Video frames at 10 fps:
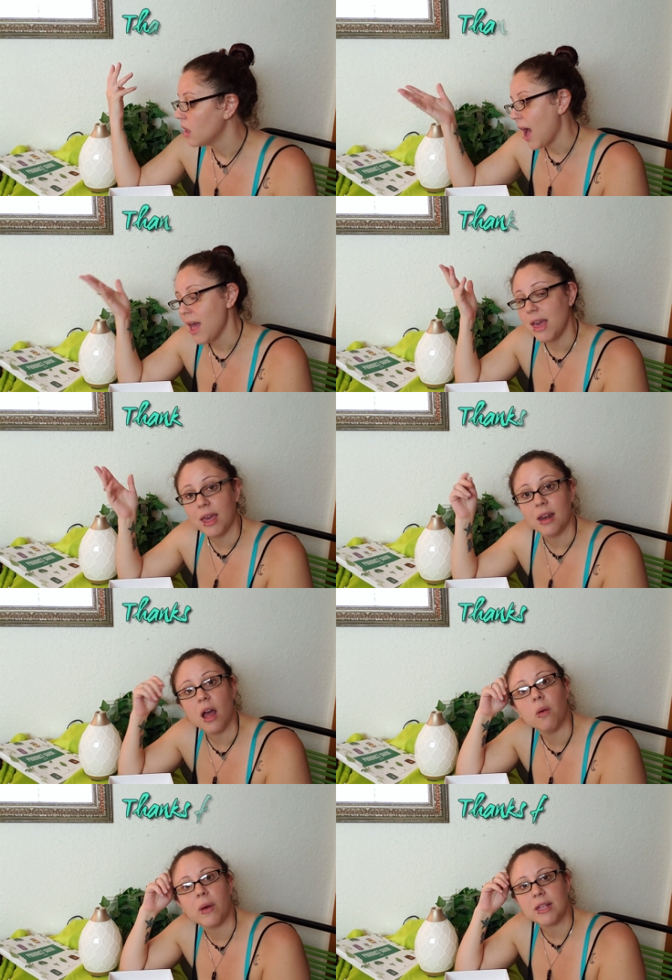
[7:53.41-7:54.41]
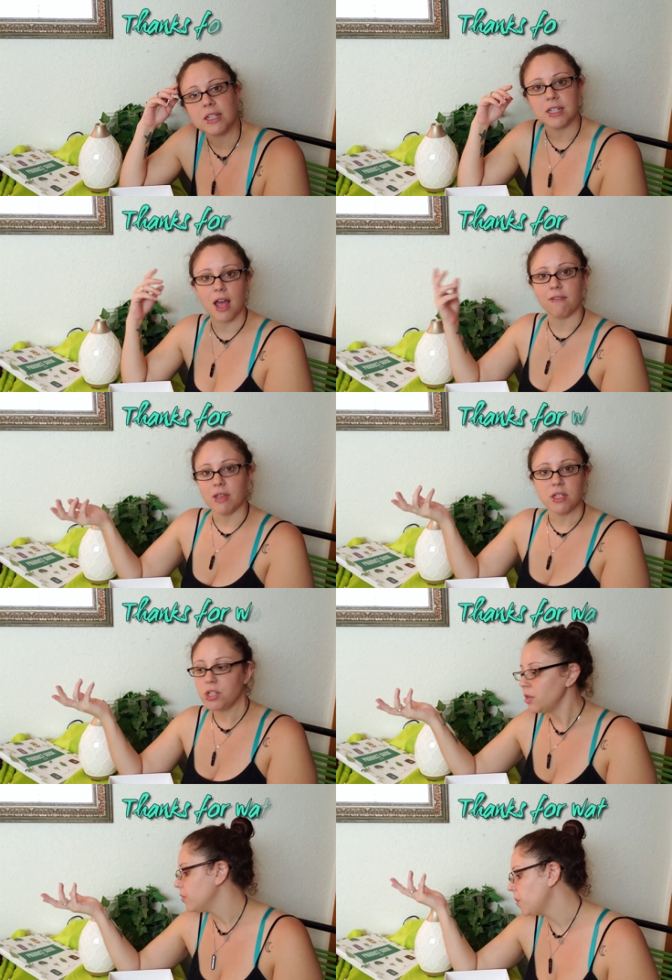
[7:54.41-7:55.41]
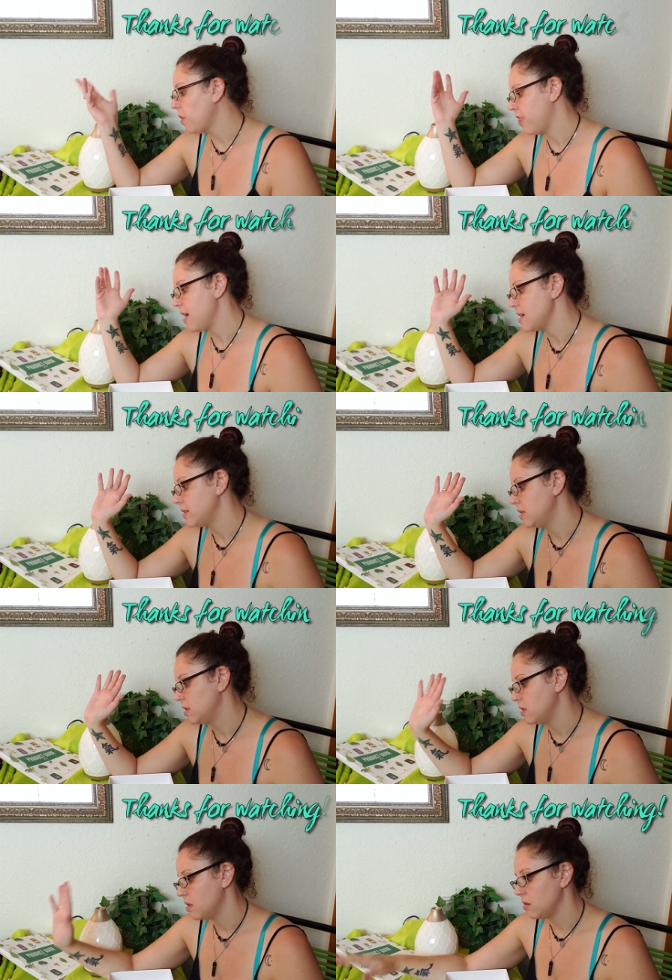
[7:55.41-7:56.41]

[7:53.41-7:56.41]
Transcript: I cannot wait to dive into this